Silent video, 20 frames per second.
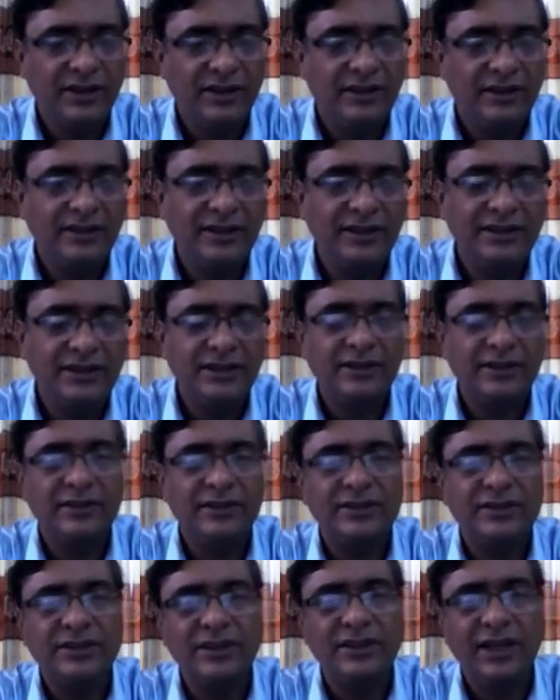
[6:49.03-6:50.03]

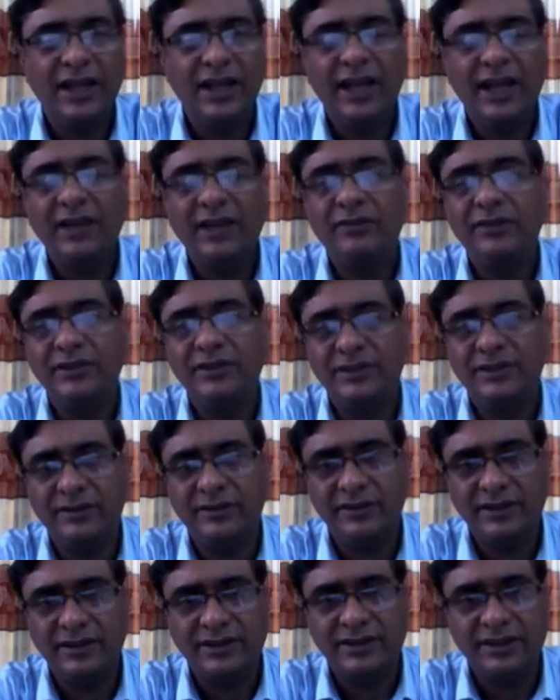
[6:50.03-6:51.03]
degeneration and
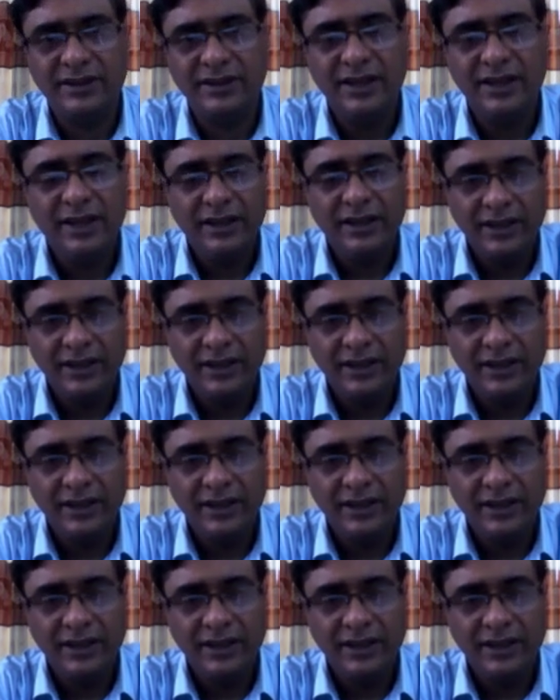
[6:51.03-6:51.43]
regeneration.